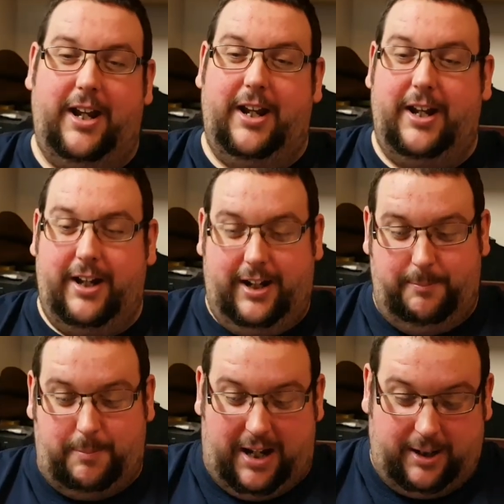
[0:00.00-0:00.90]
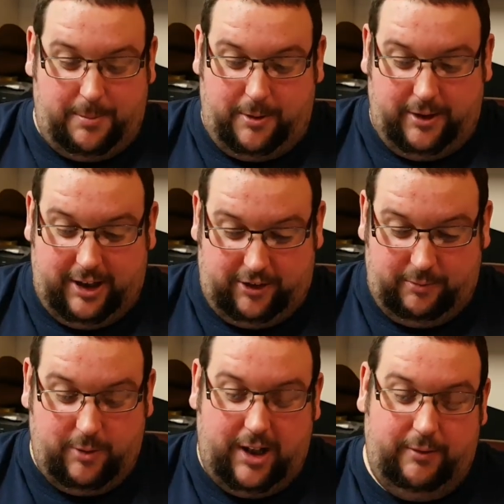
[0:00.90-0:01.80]
in impeccable
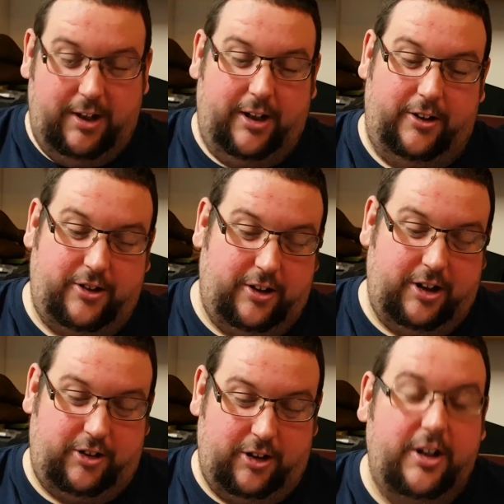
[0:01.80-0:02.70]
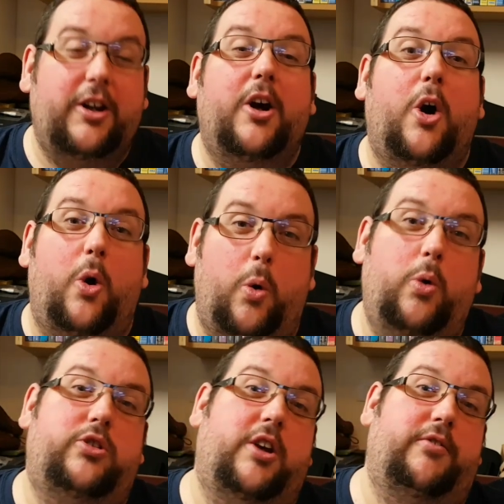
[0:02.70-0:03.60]
condition, really, really nice condition.
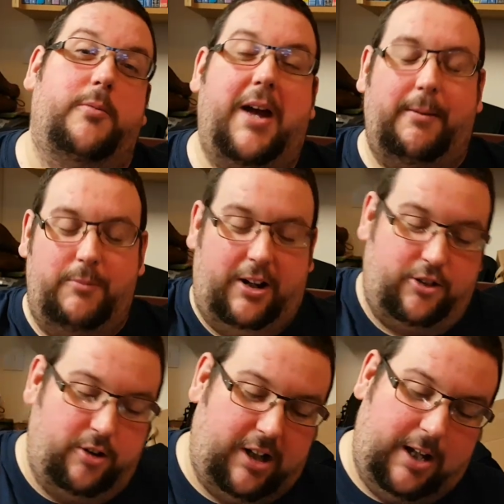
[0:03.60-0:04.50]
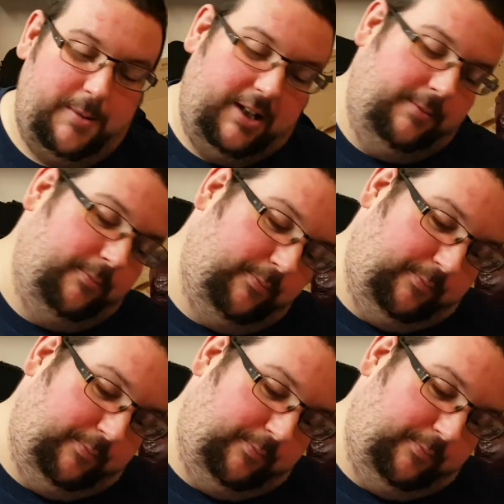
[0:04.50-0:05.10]
Also from M Retro Gaming.